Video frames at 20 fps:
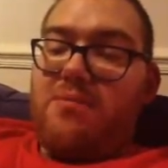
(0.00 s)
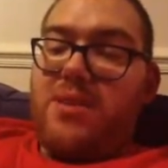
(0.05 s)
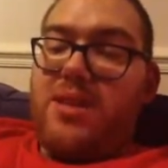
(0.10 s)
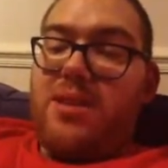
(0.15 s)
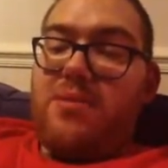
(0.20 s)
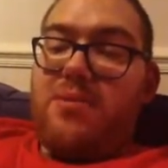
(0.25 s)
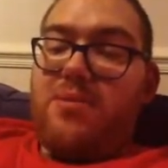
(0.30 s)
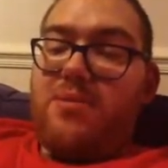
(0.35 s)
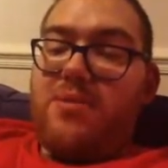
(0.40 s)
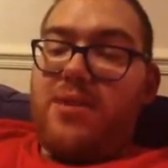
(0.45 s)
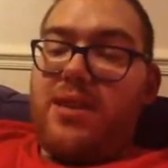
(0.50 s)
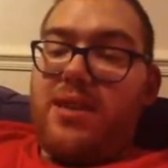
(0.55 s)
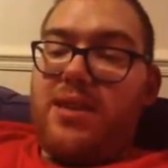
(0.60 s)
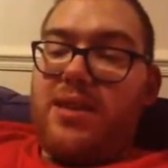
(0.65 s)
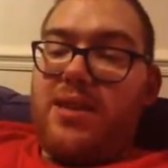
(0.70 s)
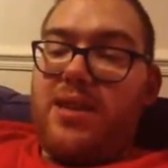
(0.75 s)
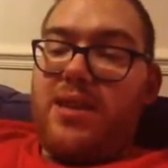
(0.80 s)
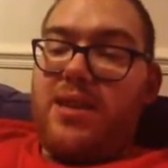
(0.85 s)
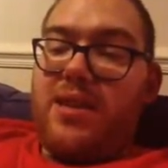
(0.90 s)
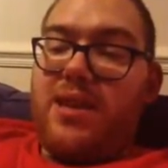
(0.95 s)
Teaming up
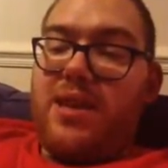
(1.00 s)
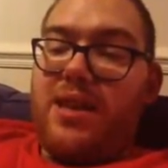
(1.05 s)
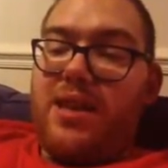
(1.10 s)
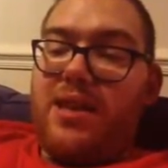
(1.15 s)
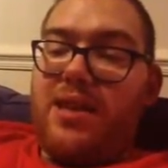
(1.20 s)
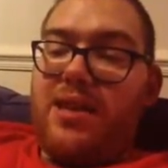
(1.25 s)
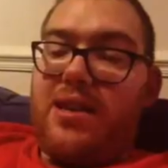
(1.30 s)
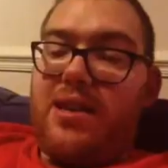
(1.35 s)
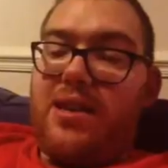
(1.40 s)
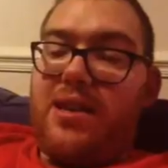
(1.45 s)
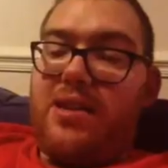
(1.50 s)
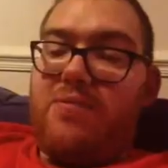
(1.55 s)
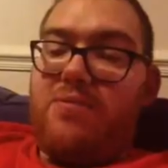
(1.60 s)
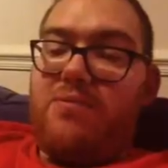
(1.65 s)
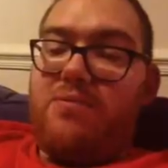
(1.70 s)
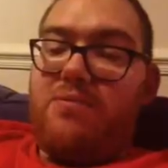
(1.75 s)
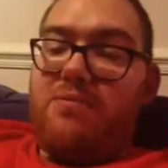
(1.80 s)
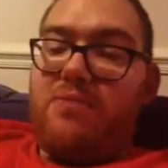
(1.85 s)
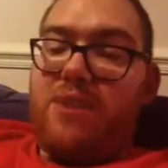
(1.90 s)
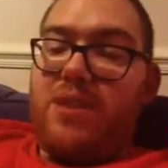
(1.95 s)
together like a
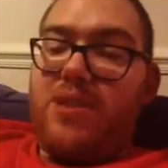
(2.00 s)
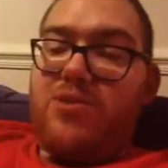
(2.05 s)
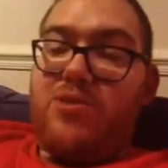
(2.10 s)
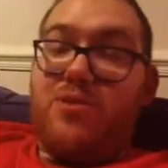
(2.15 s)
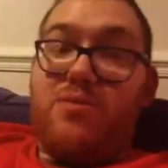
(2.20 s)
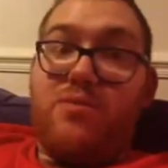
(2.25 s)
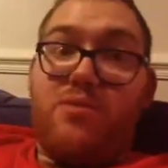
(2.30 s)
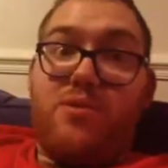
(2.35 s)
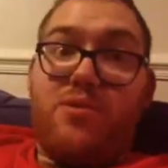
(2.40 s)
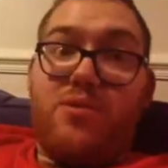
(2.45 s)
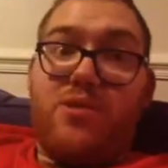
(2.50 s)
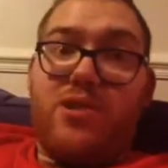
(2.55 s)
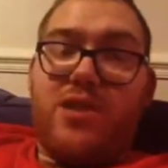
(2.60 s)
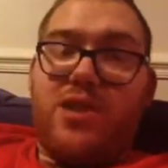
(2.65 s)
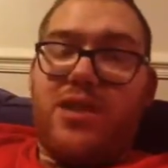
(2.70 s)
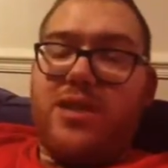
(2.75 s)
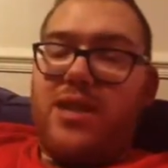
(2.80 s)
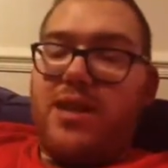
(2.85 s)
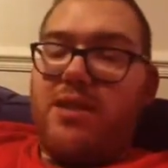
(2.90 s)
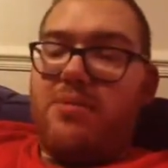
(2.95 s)
mentor and
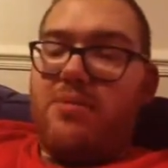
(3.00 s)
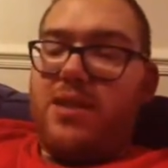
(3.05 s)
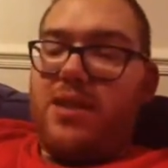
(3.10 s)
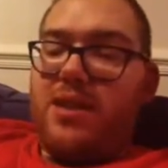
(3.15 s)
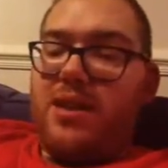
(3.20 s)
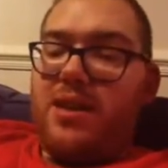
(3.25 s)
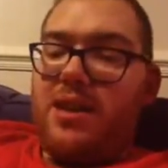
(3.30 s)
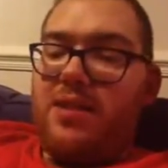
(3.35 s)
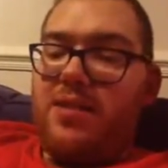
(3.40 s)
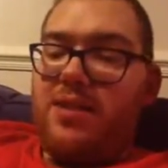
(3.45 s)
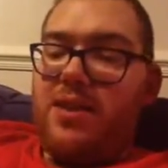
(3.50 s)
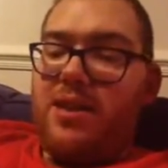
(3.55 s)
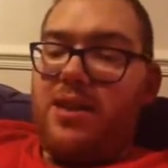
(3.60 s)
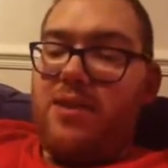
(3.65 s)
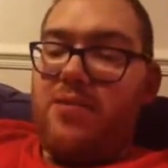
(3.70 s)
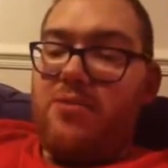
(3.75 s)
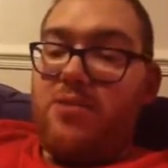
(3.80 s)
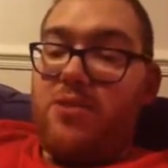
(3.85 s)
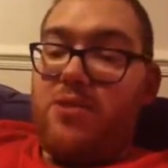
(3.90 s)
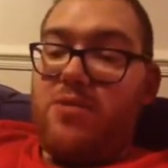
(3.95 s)
protege type thing, I think
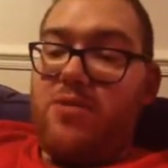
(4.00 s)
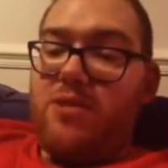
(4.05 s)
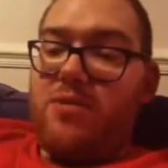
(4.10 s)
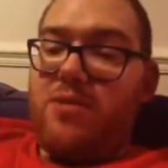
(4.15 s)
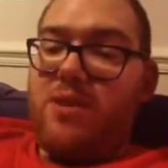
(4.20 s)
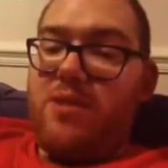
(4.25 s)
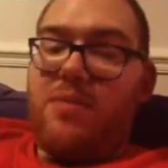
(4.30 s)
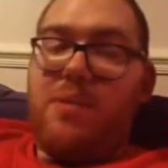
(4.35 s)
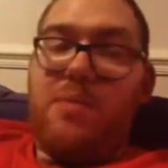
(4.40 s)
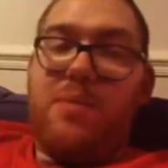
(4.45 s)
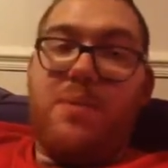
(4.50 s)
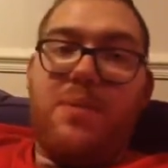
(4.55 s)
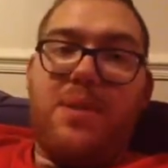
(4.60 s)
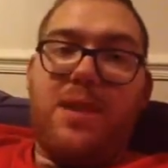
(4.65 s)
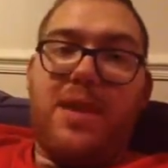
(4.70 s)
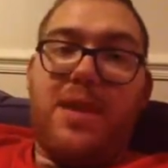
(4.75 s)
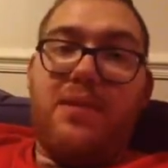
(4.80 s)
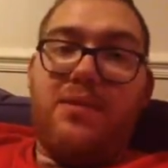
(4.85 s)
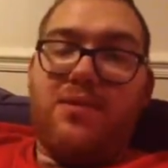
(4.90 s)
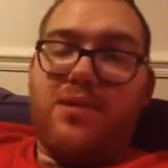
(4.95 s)
it would work really well. Maybe be
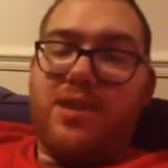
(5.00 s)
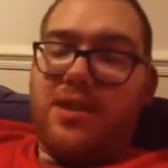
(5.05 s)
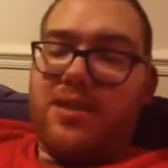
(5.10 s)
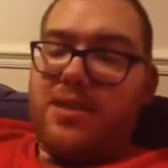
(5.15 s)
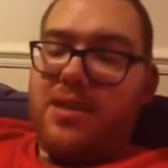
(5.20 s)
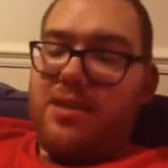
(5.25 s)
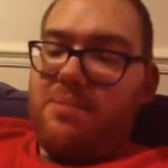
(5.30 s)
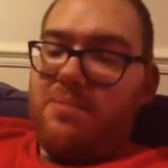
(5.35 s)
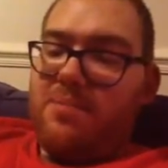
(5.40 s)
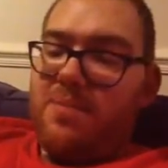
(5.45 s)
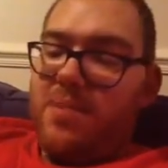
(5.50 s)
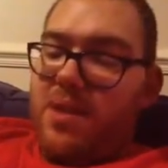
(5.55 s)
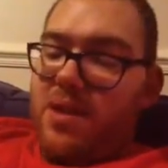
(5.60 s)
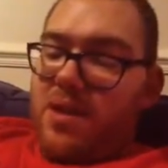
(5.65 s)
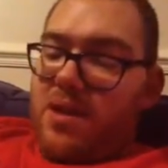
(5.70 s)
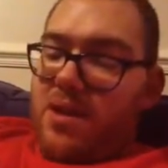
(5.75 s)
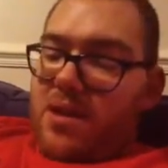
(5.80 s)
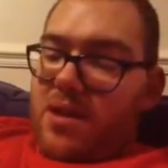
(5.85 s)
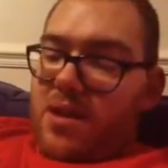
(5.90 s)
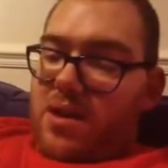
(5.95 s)
a heel tag team.
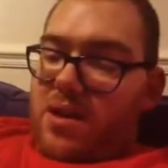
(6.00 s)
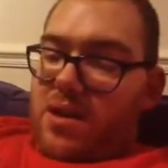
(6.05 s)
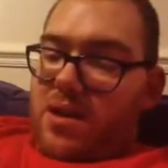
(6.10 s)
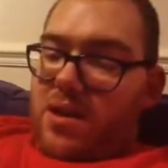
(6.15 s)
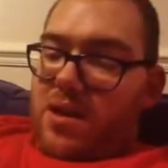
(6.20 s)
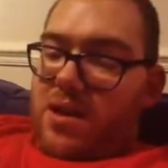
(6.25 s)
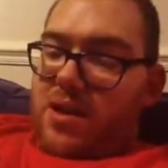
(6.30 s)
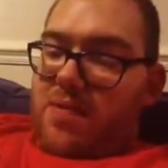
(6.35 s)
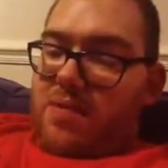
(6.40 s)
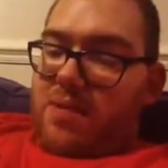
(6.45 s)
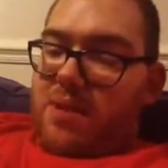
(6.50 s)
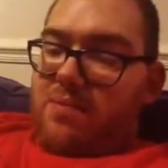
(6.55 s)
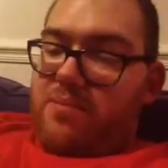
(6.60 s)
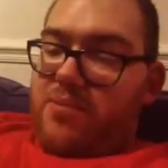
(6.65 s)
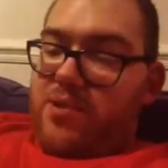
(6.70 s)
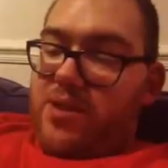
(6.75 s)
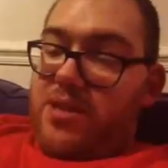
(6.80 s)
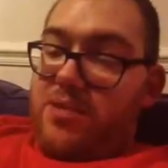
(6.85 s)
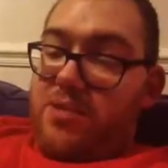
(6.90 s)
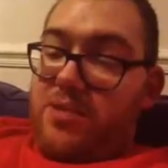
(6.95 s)
And
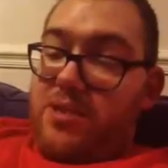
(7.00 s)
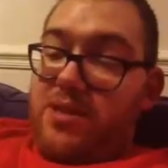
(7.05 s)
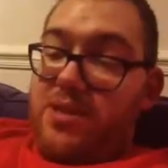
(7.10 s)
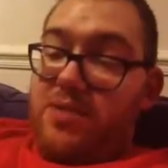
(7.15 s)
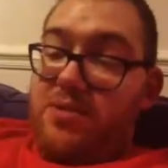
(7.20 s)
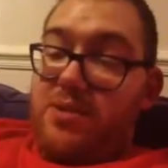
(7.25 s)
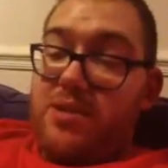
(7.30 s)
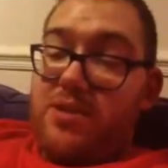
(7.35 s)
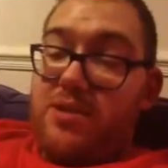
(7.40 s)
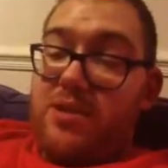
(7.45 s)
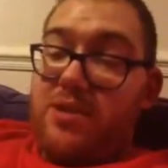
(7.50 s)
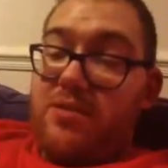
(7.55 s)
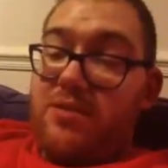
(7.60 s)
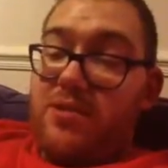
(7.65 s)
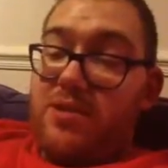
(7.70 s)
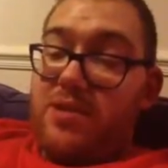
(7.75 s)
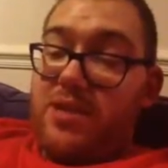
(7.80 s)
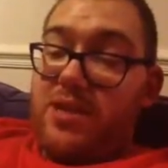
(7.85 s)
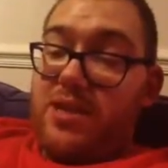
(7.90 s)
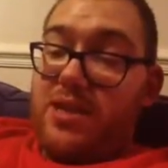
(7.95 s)
Breeze wins, which I think
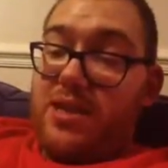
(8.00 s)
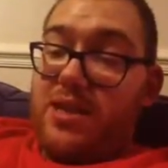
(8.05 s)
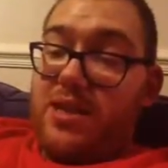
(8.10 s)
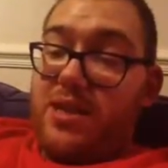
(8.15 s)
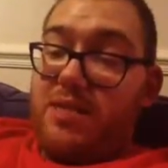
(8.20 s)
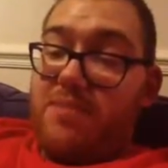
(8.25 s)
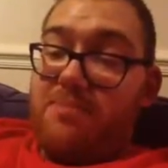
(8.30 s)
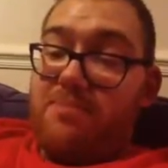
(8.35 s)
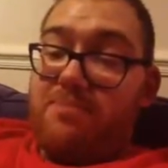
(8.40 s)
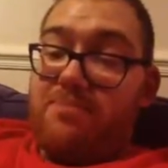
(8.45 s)
was the